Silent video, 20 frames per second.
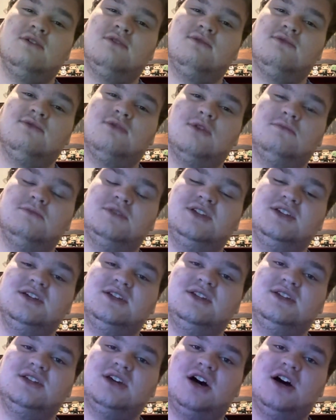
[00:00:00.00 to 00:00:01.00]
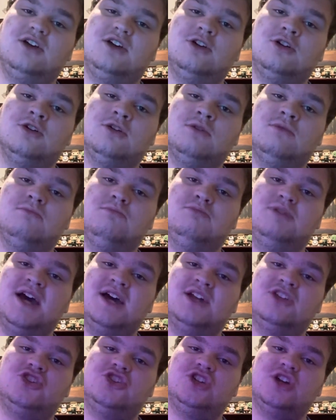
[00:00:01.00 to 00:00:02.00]
from the entire
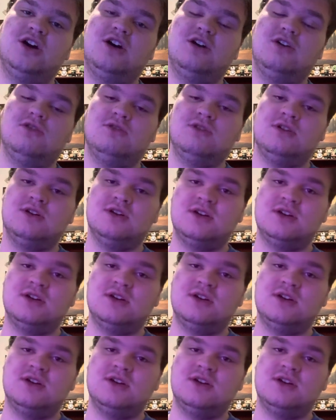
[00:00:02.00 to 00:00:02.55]
Bad Show.